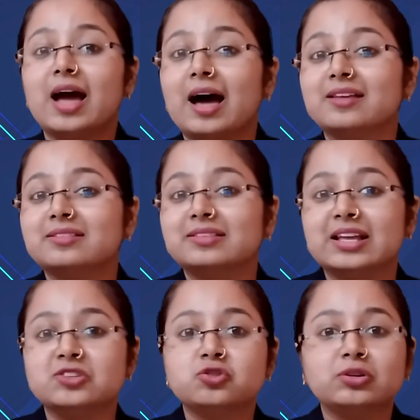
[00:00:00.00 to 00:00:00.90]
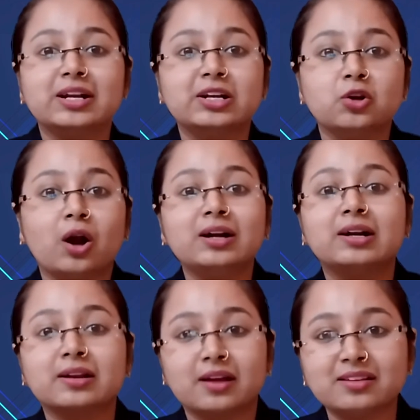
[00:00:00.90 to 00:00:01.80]
as Lencho did not
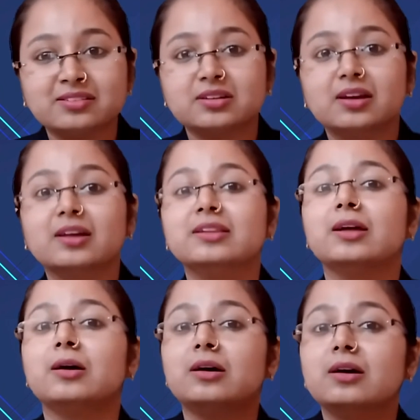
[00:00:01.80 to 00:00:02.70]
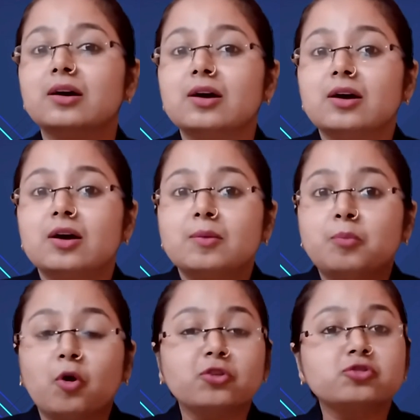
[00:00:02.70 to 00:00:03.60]
trust the
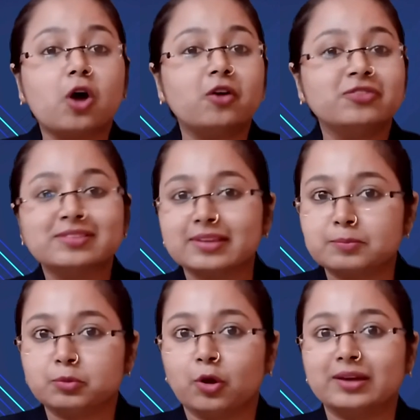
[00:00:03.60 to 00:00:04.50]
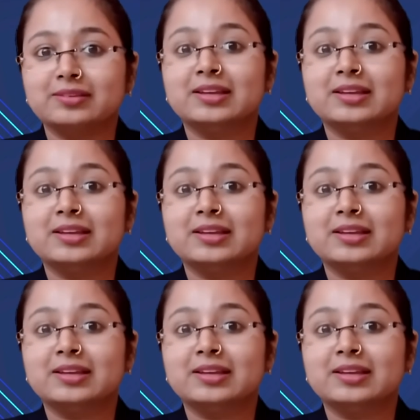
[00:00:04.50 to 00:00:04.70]
post office employees.